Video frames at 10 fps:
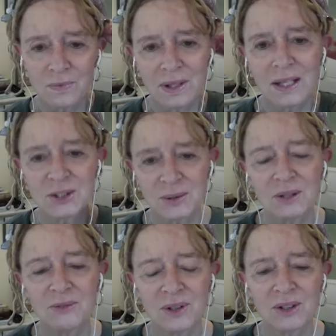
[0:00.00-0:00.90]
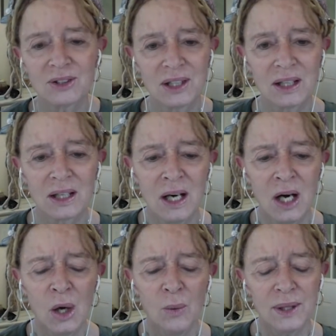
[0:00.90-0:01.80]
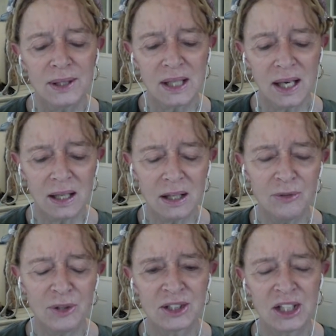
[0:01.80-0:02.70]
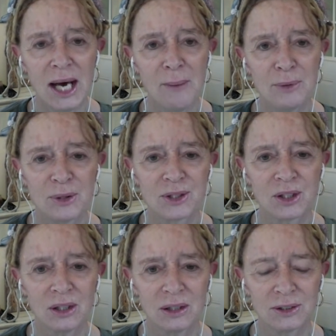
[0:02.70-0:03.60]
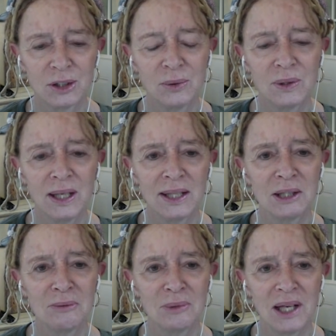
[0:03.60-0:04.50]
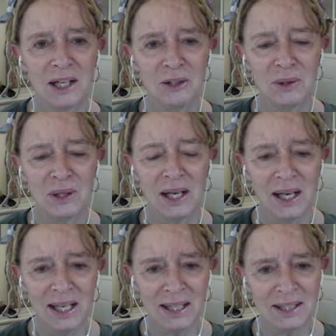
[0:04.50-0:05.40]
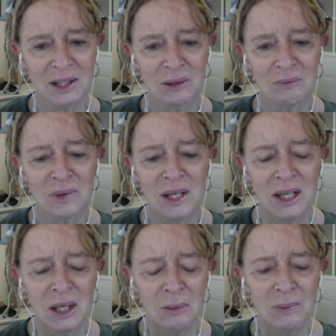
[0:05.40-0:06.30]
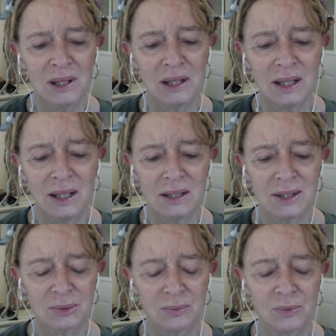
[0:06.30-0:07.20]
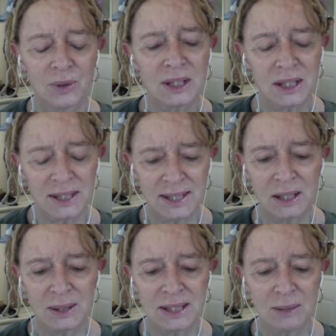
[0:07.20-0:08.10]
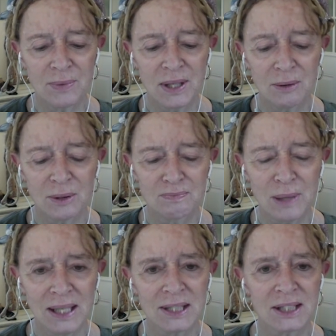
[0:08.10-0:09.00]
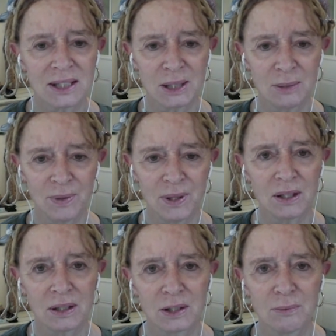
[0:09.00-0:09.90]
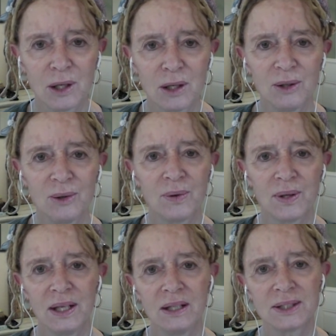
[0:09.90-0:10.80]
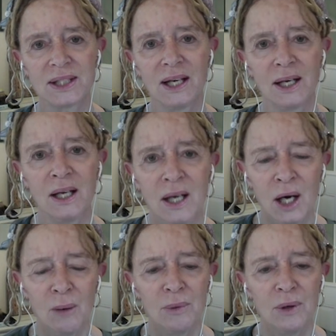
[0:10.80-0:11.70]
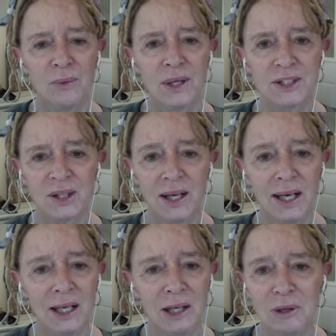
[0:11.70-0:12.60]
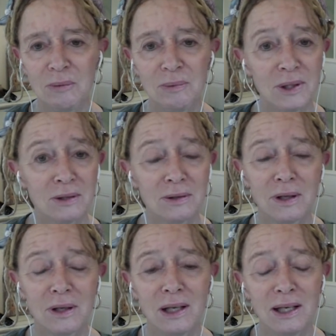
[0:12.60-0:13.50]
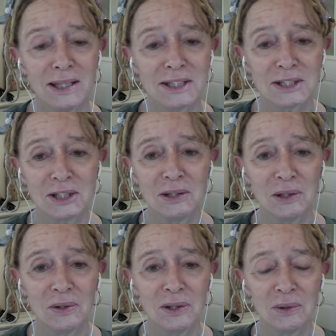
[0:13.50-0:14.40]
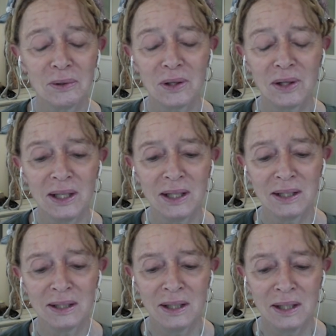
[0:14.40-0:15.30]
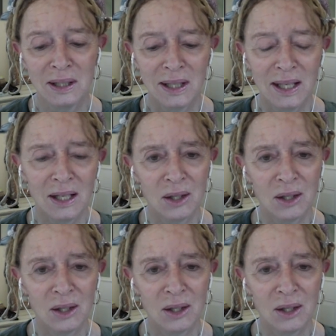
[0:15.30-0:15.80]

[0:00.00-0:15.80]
That's what it feels like. Well, the title of the chapter is called Don't Let Them Get You to Hate Them, because, which is uh, something based on something Dr. Martin Luther King said. Mm. But once you're hating people, you're lost. You know, you're in an